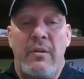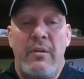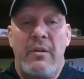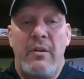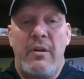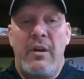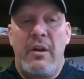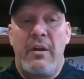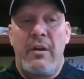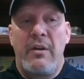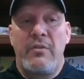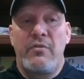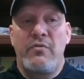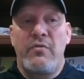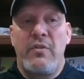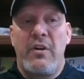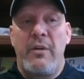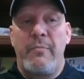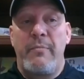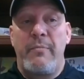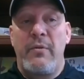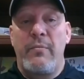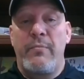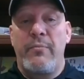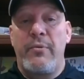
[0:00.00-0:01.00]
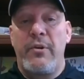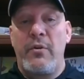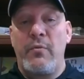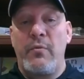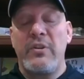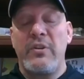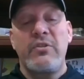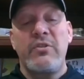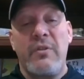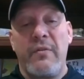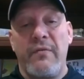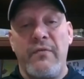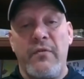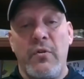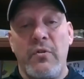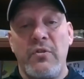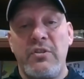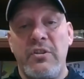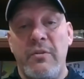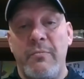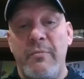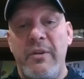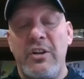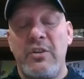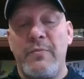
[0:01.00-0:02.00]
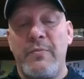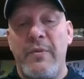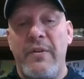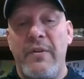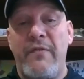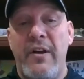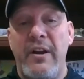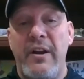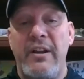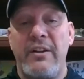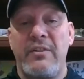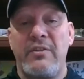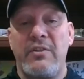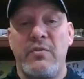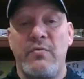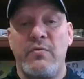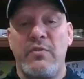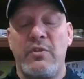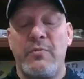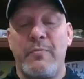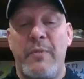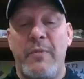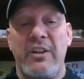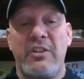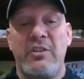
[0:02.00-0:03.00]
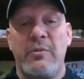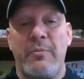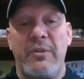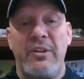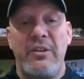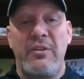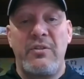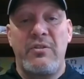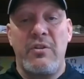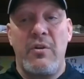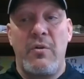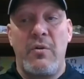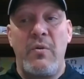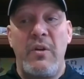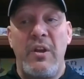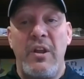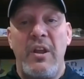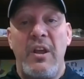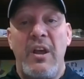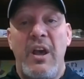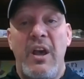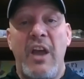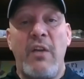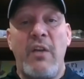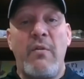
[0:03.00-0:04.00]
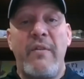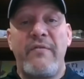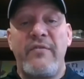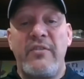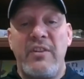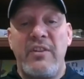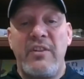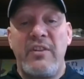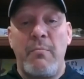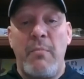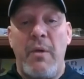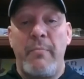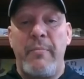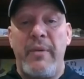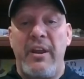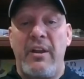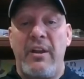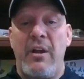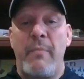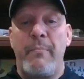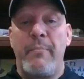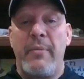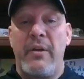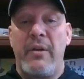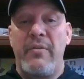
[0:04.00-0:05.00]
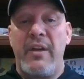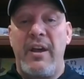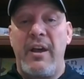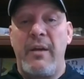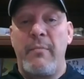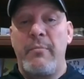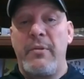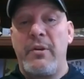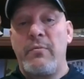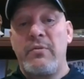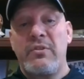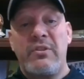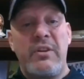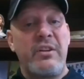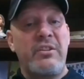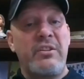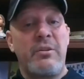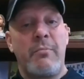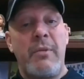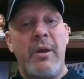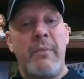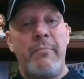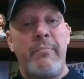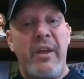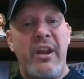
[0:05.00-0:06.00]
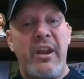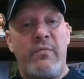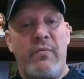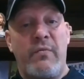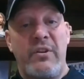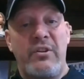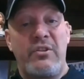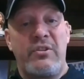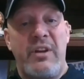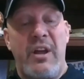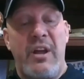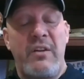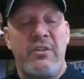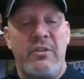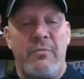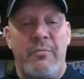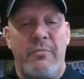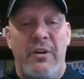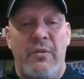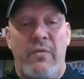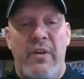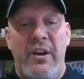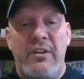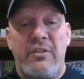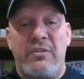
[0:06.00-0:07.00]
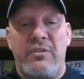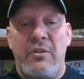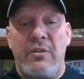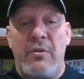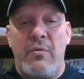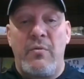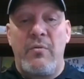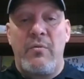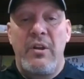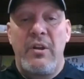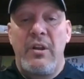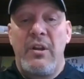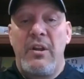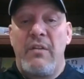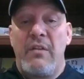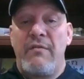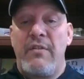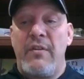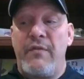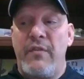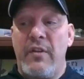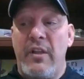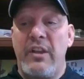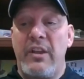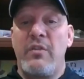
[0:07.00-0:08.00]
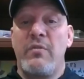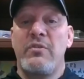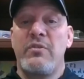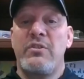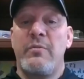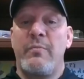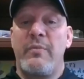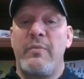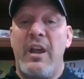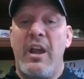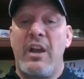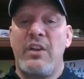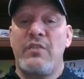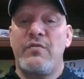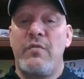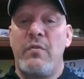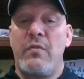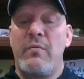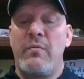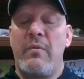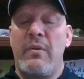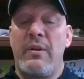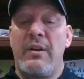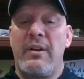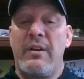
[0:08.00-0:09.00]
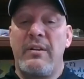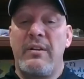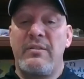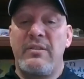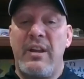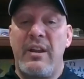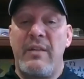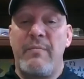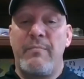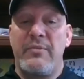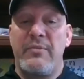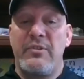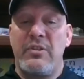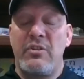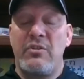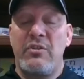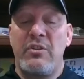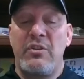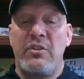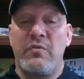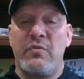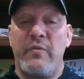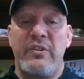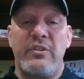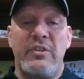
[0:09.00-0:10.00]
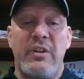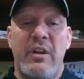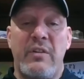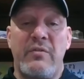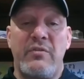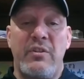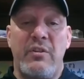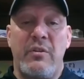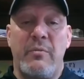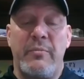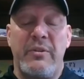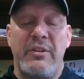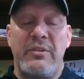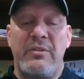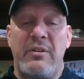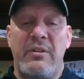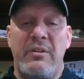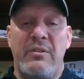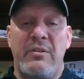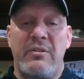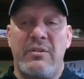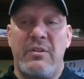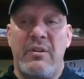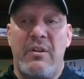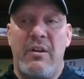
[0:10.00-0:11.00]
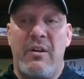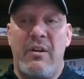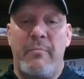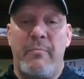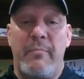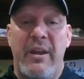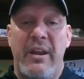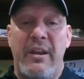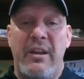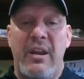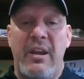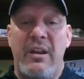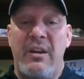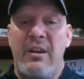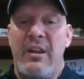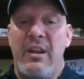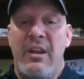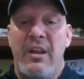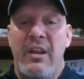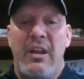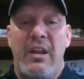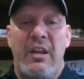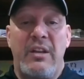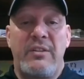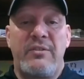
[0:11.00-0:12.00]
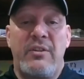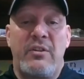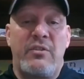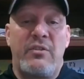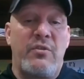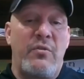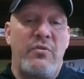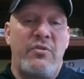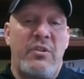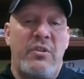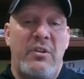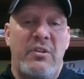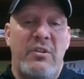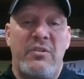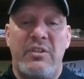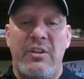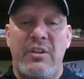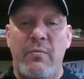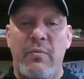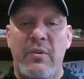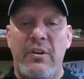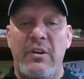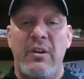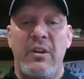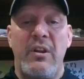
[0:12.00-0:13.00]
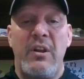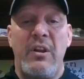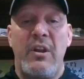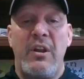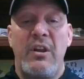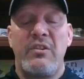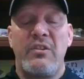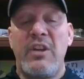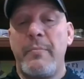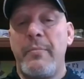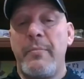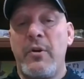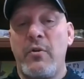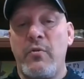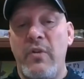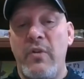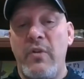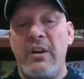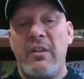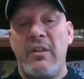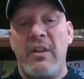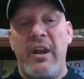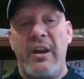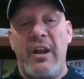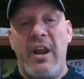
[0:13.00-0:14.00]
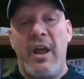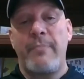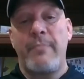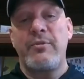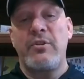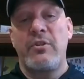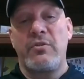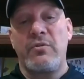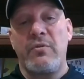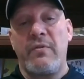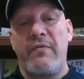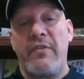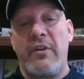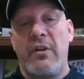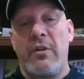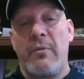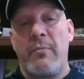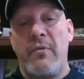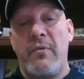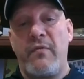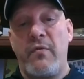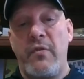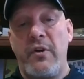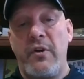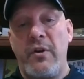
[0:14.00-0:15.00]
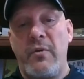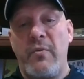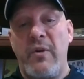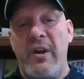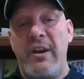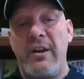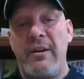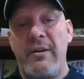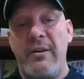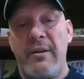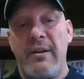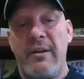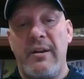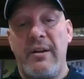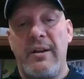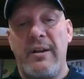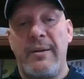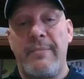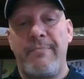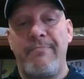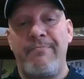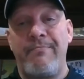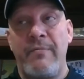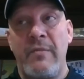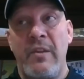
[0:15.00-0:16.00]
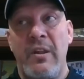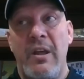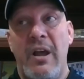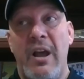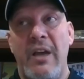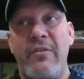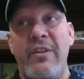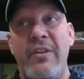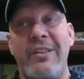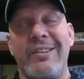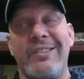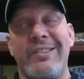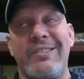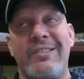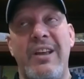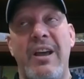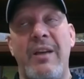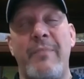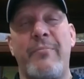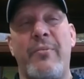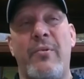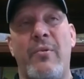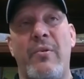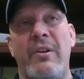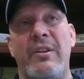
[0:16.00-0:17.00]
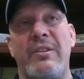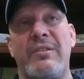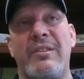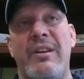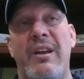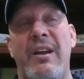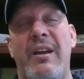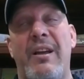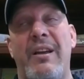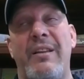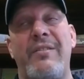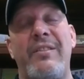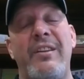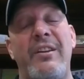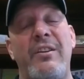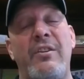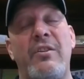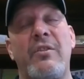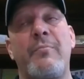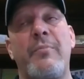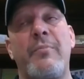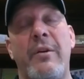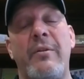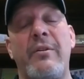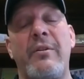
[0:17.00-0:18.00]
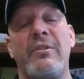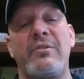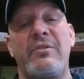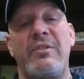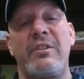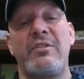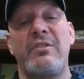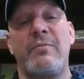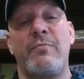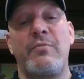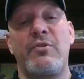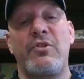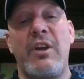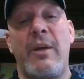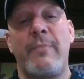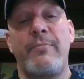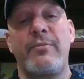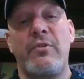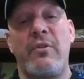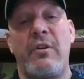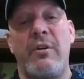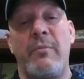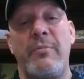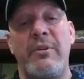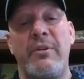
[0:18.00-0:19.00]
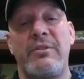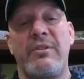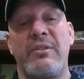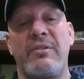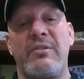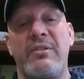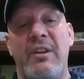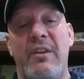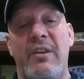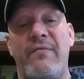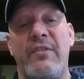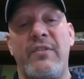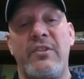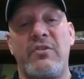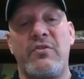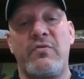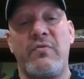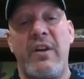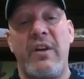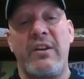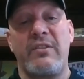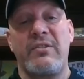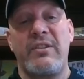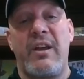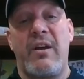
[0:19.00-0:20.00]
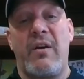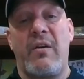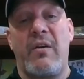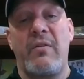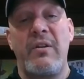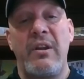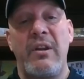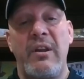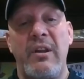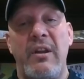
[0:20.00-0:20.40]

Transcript: I try to be pretty risk averse and manage my finances responsibly, so I don't have to take my bank up on that. But it was nice that my bank reached out to me, right? So if you feel like you're in some cash flow type positions, reach out to your business banking institution and see what type of credit line options are available for you, right? I think the sad part is I think you're probably going to see some shops go out of business if this drags out.